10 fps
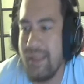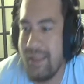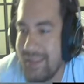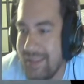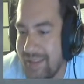
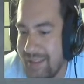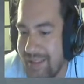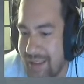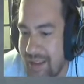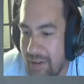
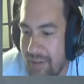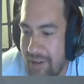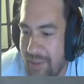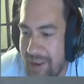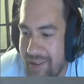
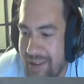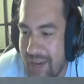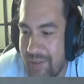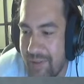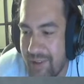Once upon a
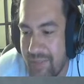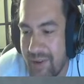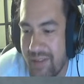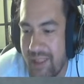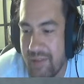time, there was a
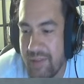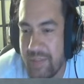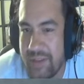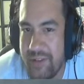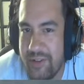small cloud with a
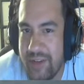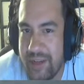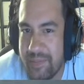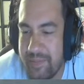big dream.